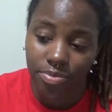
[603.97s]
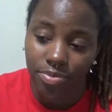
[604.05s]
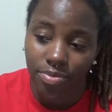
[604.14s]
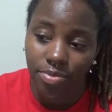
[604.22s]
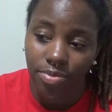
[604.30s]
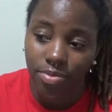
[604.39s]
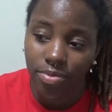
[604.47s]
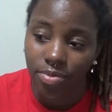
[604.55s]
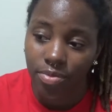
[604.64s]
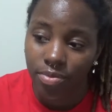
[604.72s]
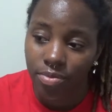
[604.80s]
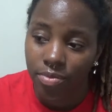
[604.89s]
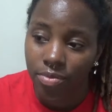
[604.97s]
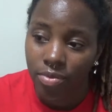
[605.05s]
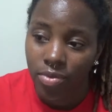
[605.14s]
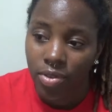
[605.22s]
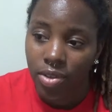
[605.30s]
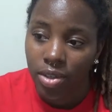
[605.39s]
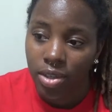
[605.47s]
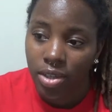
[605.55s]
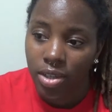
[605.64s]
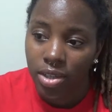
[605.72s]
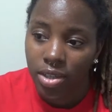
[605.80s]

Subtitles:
[no speech]